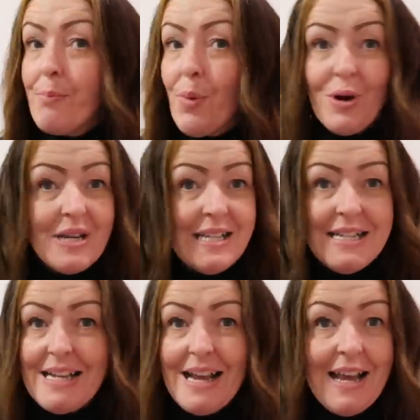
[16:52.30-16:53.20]

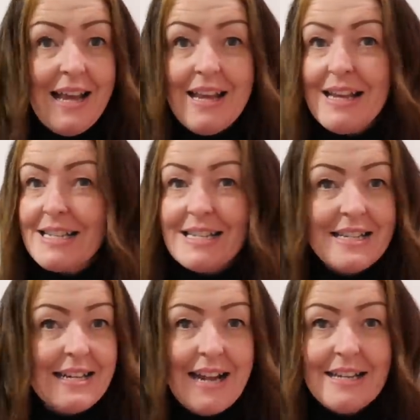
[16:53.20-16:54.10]
Boxing Day
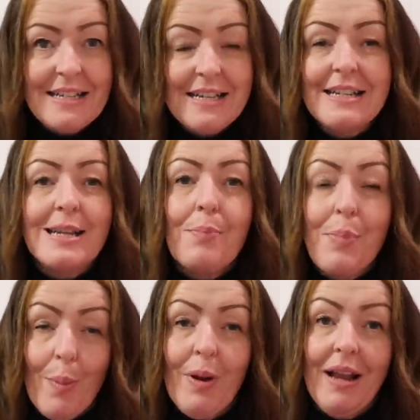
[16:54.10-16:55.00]
standard
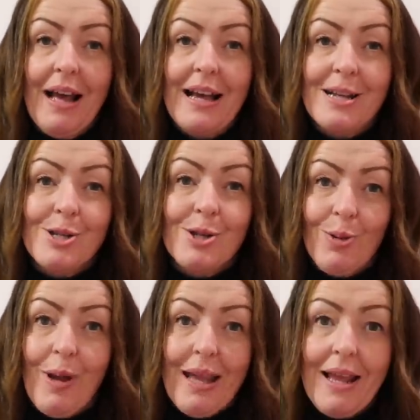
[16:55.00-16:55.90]
bubble and
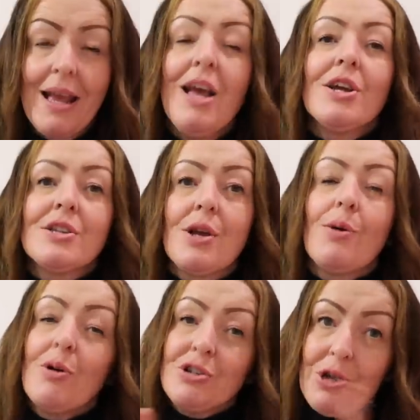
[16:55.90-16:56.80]
squeak. So
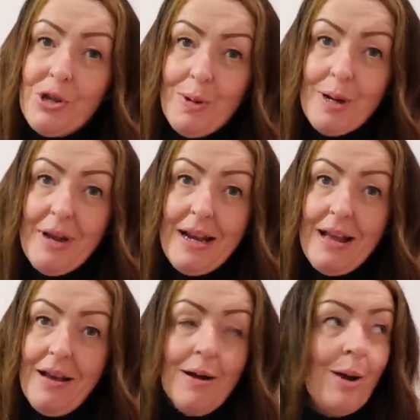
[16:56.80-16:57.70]
I'll show you in a
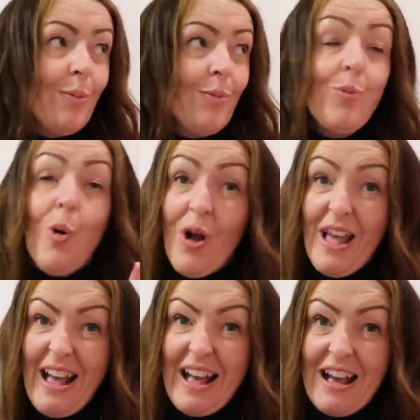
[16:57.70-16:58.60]
minute what I
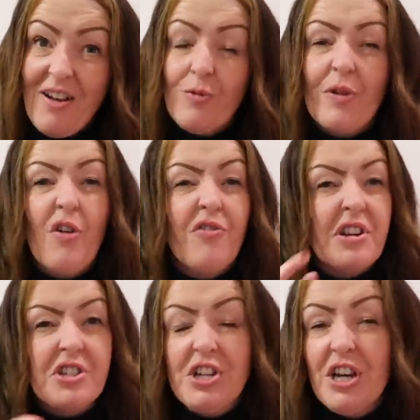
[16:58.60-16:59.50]
have. We've got
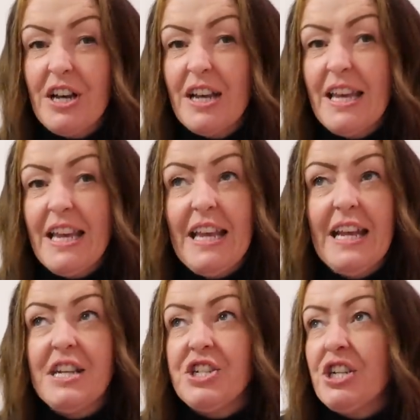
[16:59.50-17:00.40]
fresh
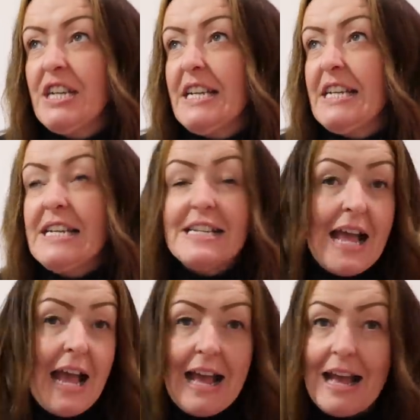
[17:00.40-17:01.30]
turkey, cheese,
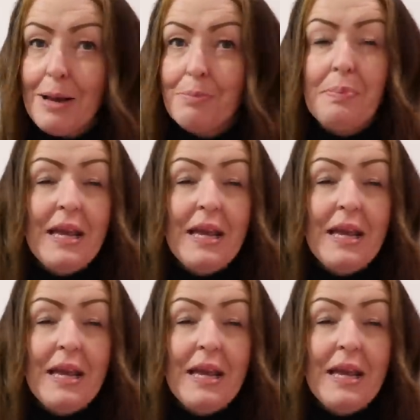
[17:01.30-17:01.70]
ham,